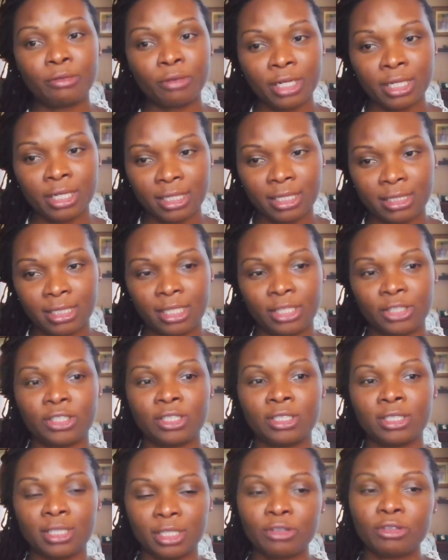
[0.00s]

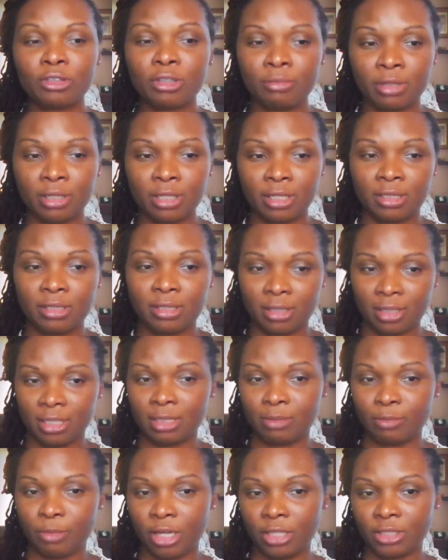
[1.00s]
organizations contributed to
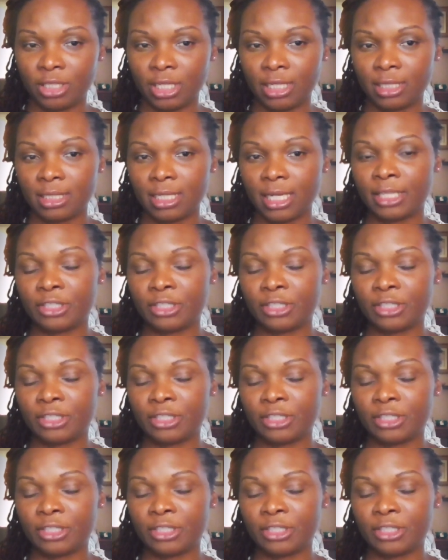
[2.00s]
this project.